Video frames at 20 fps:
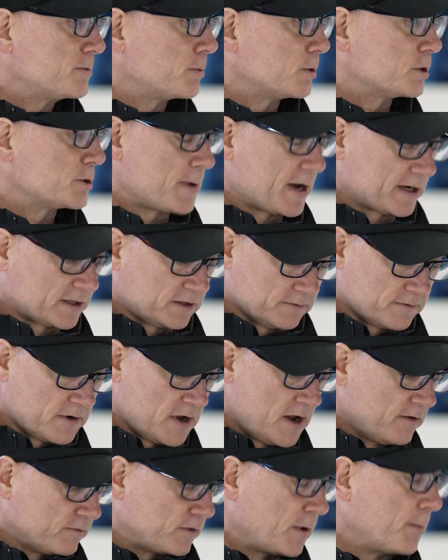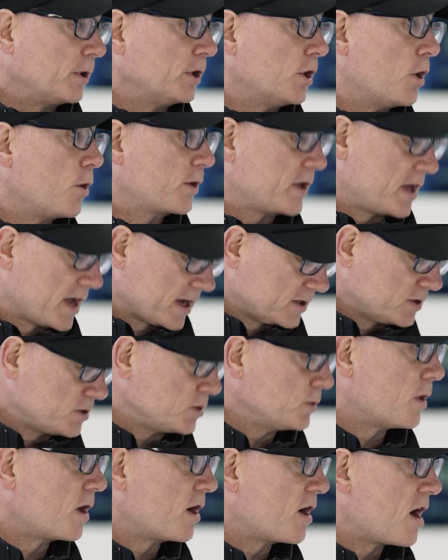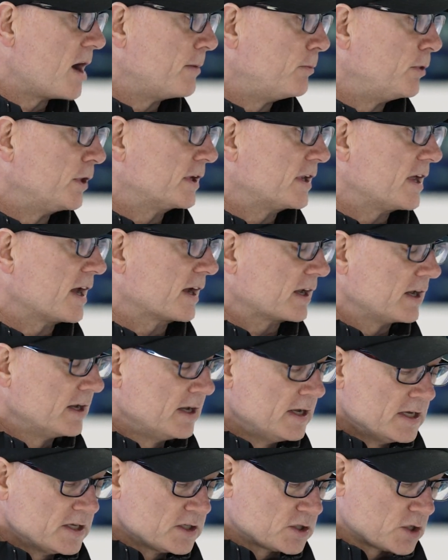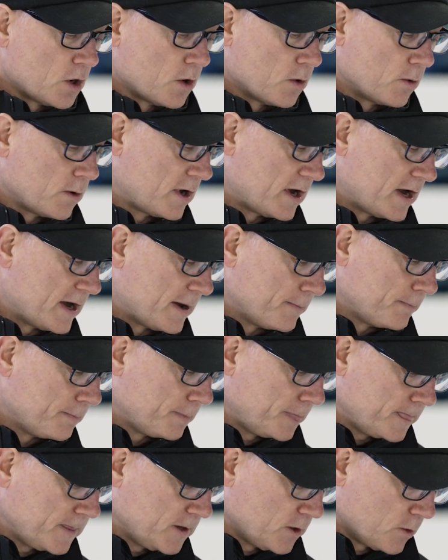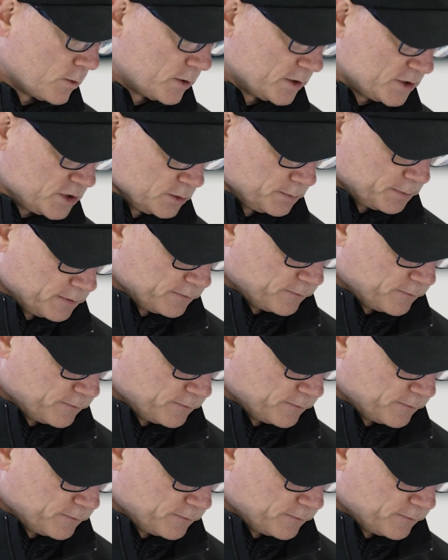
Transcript: perspective from a low kick to our hybrid kick. So, you know, we're super